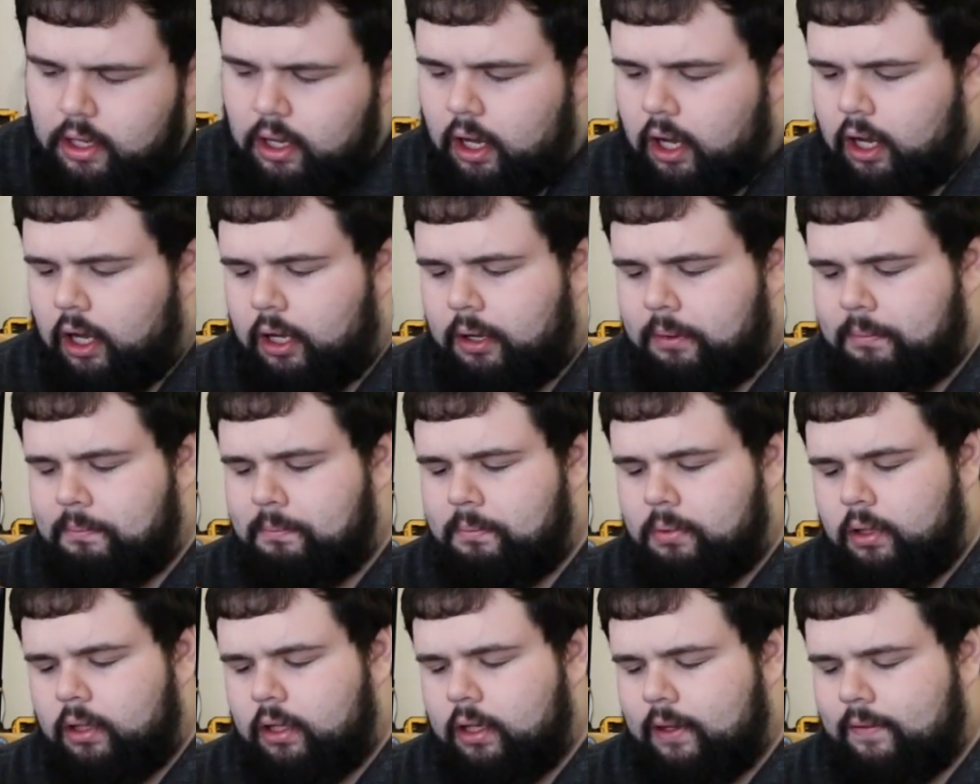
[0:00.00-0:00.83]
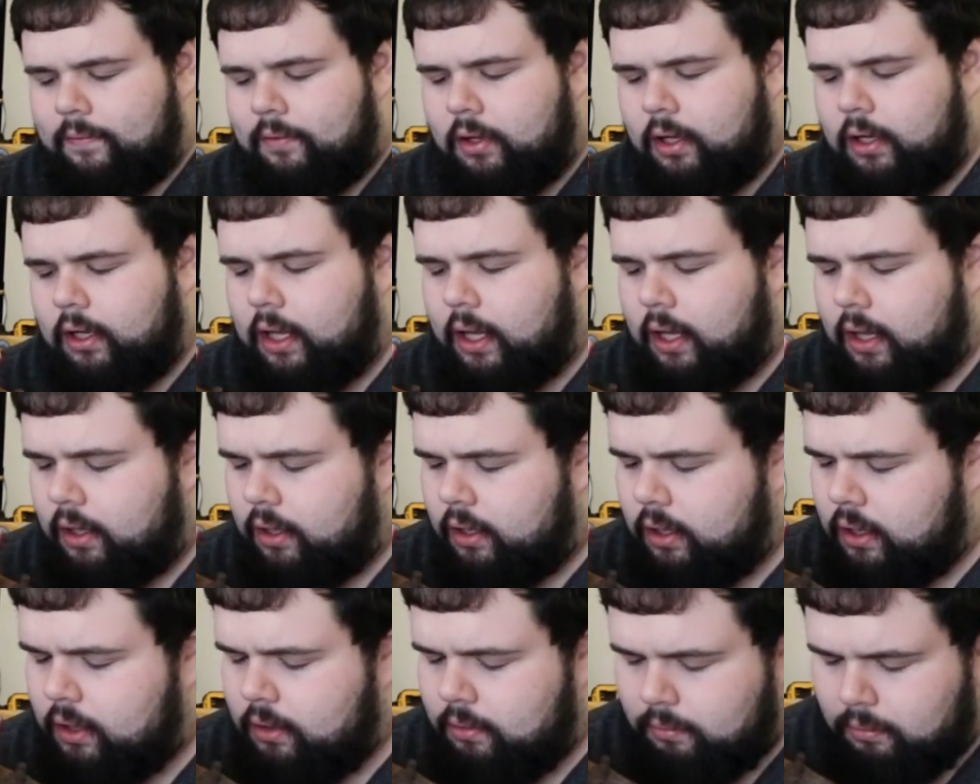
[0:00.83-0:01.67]
But if I
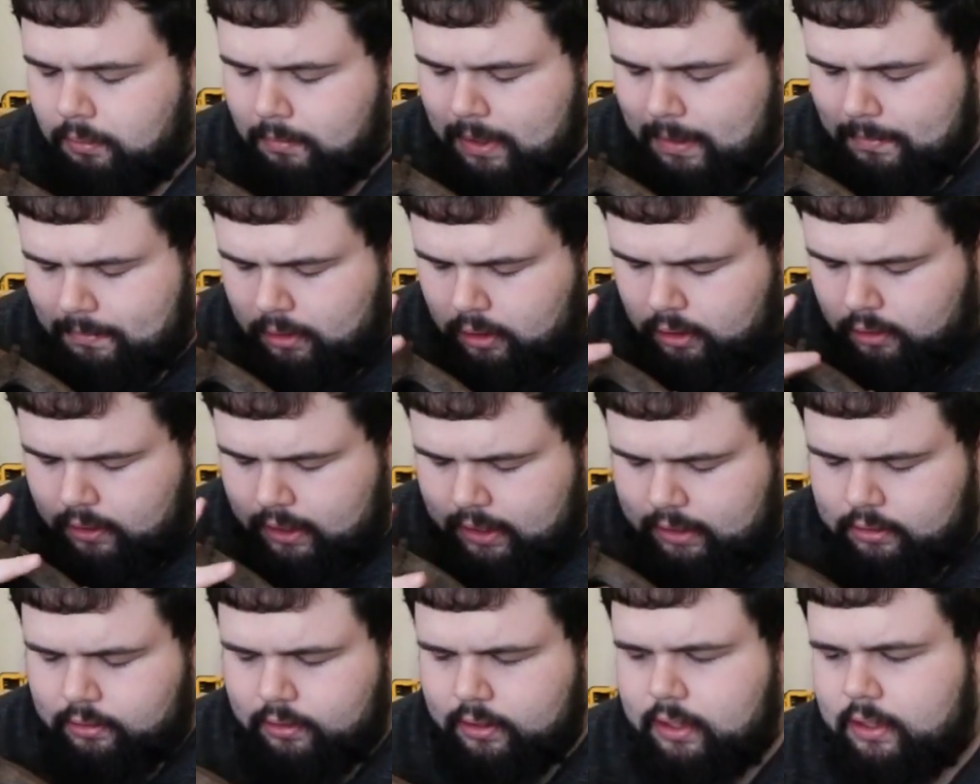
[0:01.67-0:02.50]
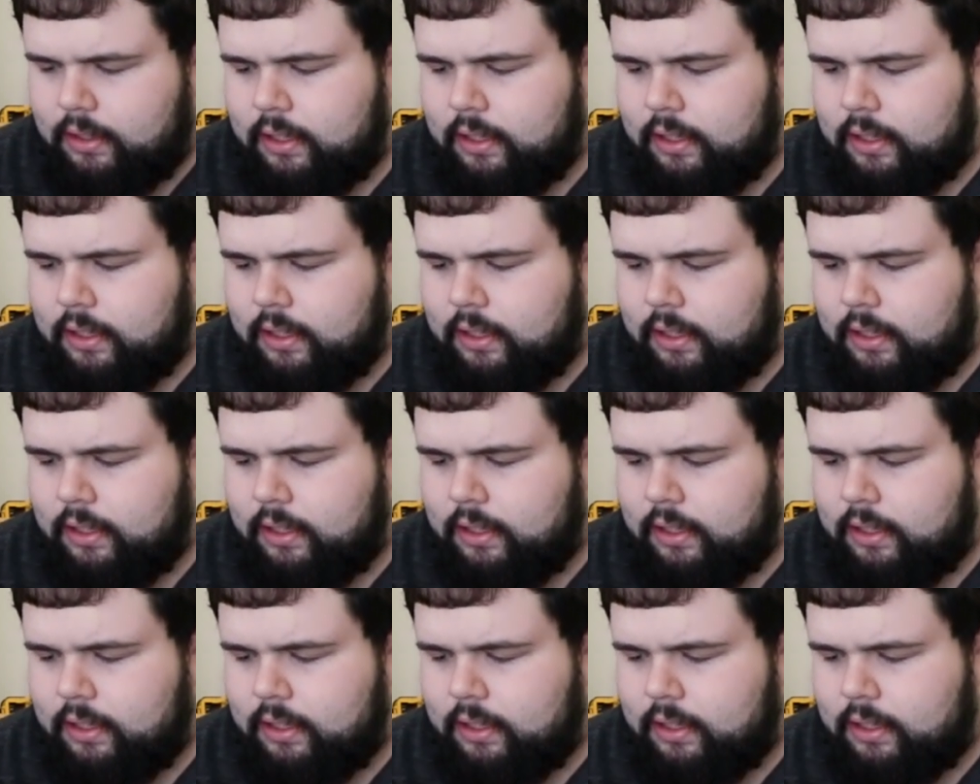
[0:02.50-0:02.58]
remember correctly,